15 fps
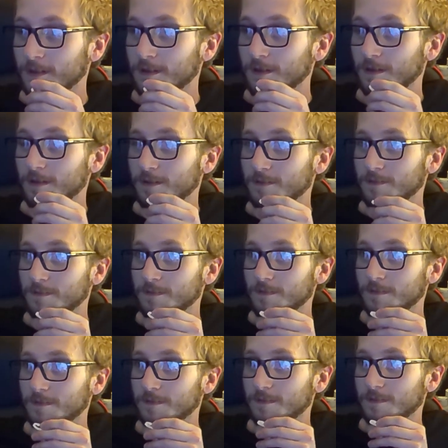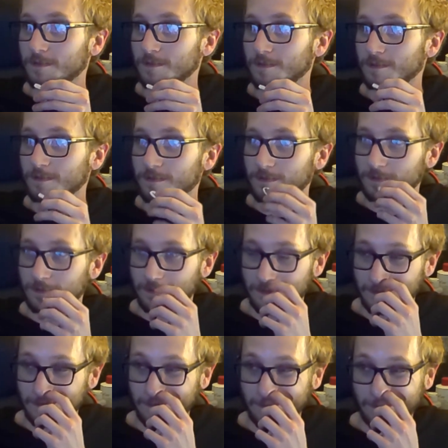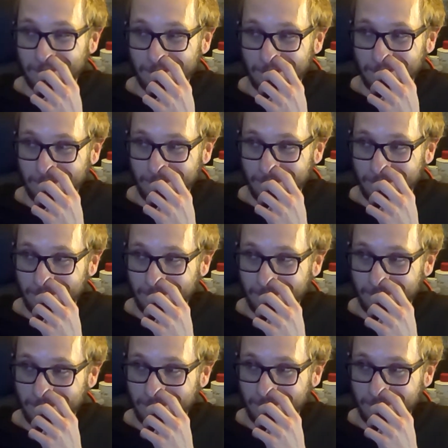The sword thing is probably used to kill